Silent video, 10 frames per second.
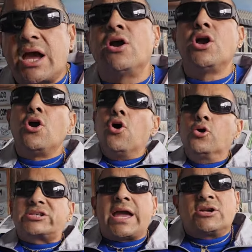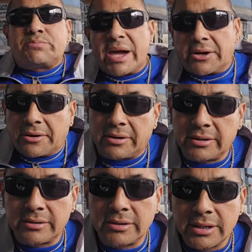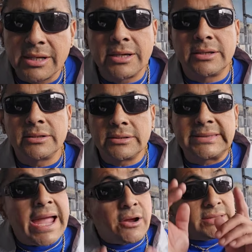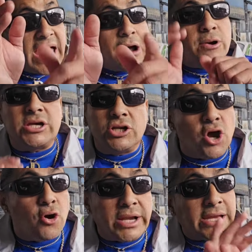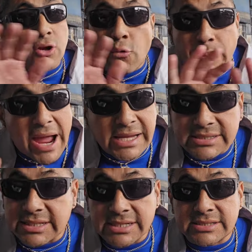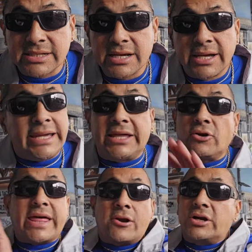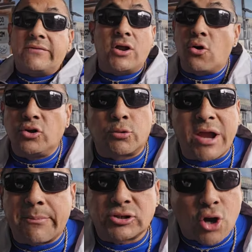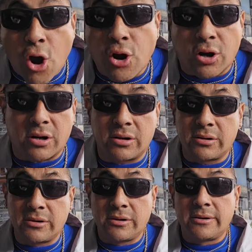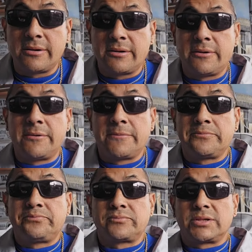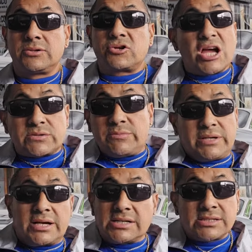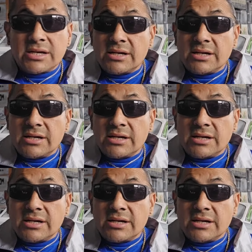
out. Who sounds better? There, that way you know it ain't no biasness. He don't, they don't even know who the rappers are. Trust me, because